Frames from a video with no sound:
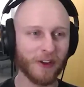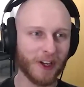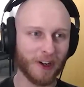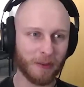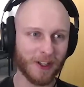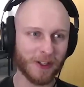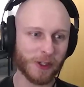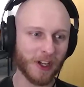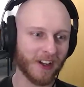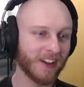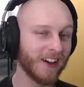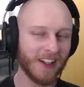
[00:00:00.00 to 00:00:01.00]
cutting me a
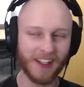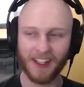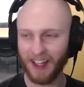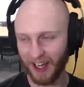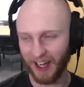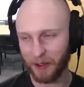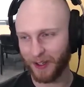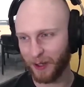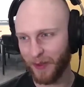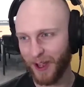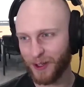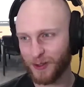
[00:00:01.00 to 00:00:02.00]
check. I can
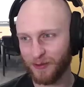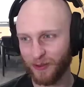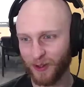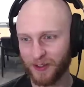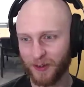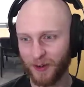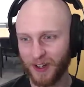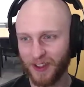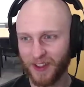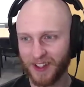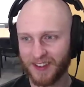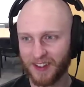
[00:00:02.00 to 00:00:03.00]
imagine for an attorney
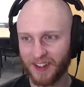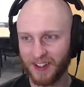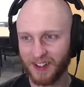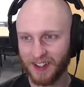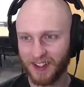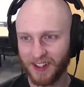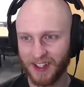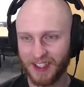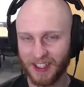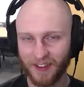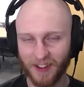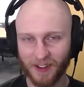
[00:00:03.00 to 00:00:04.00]
that
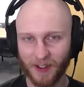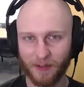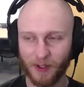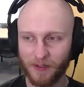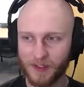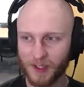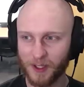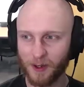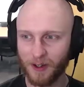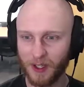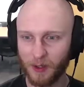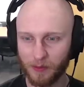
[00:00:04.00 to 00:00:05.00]
getting to that level of
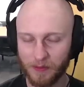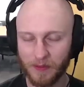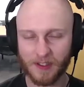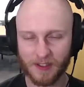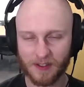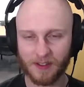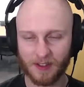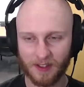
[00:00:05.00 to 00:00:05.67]
security is.